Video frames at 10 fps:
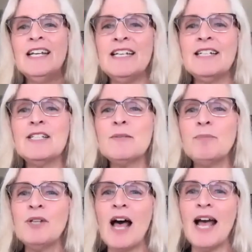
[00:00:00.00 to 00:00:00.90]
It is
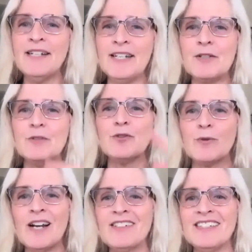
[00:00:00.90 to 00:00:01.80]
applied either
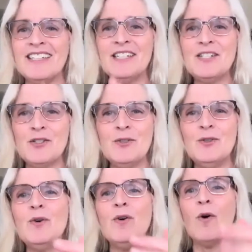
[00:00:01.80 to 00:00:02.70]
directly
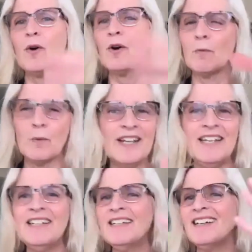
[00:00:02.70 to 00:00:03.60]
into, or a
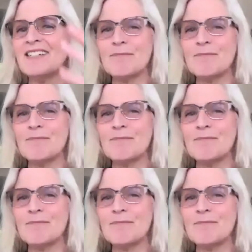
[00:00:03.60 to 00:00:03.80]
ring,